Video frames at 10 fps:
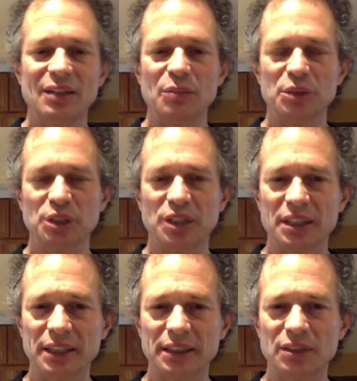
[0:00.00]
which are
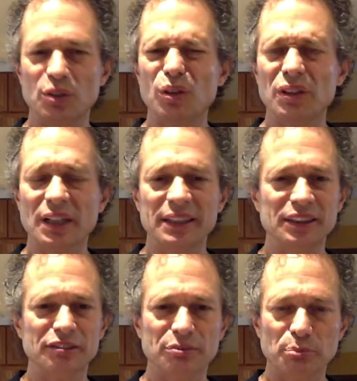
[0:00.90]
connected to all kinds
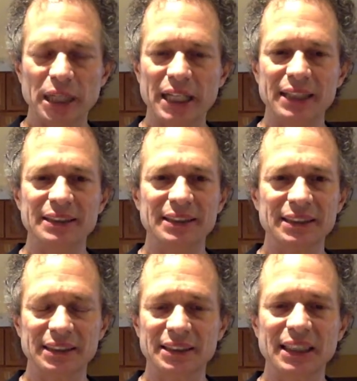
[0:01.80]
of pains and
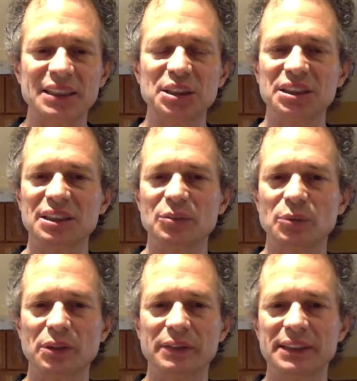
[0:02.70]
sensations and
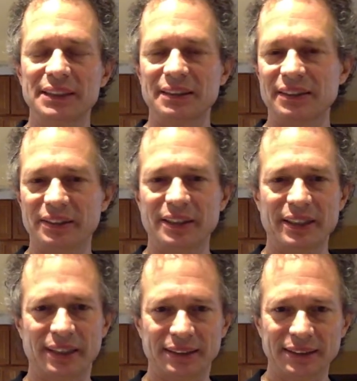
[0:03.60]
worries and other
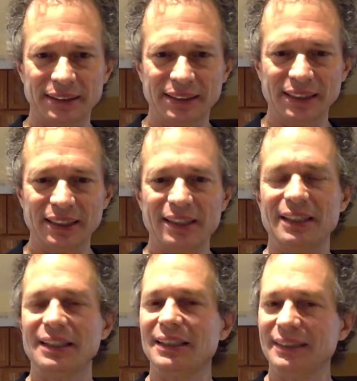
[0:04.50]
things,
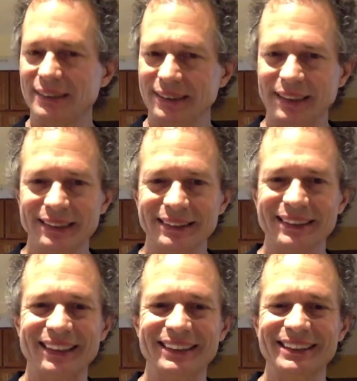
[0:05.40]
get in
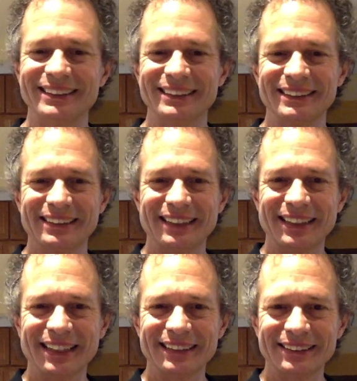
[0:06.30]
touch.
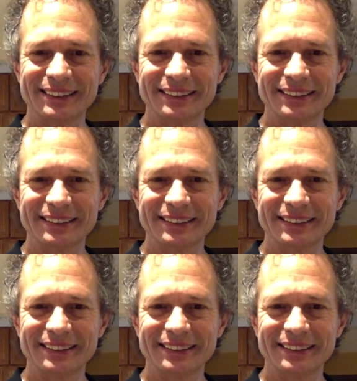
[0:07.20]
Thanks.